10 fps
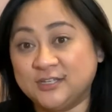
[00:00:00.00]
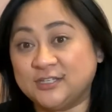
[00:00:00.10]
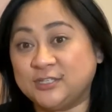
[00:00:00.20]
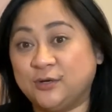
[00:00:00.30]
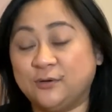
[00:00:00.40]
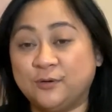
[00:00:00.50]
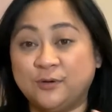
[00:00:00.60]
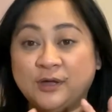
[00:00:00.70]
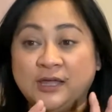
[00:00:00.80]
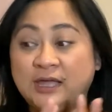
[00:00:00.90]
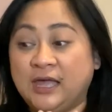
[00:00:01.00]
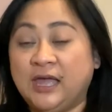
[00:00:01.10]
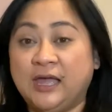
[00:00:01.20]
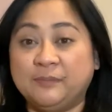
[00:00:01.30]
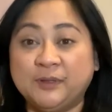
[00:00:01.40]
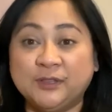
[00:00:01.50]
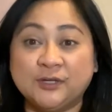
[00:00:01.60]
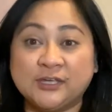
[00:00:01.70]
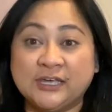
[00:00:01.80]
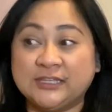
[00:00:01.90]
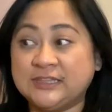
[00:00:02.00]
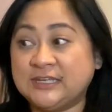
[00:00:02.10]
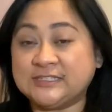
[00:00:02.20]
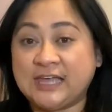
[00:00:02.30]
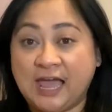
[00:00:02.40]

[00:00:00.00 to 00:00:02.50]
So I've been looking at this,